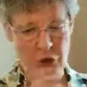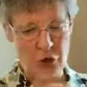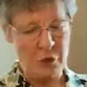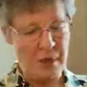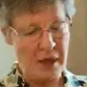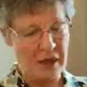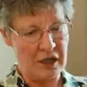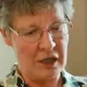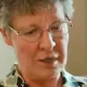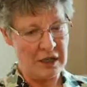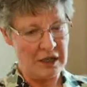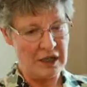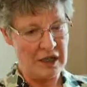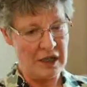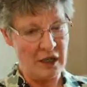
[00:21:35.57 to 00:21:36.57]
Nobel
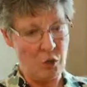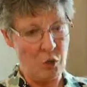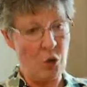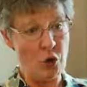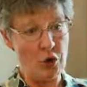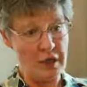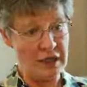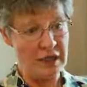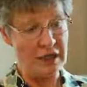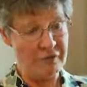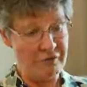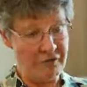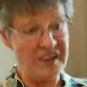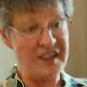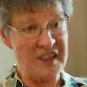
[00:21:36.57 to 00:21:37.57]
Committee awarding the
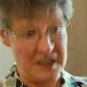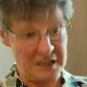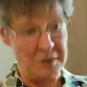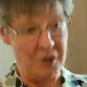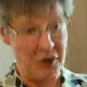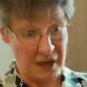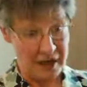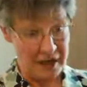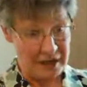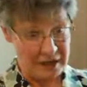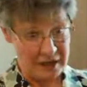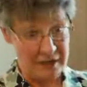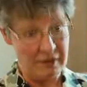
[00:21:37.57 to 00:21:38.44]
physics prize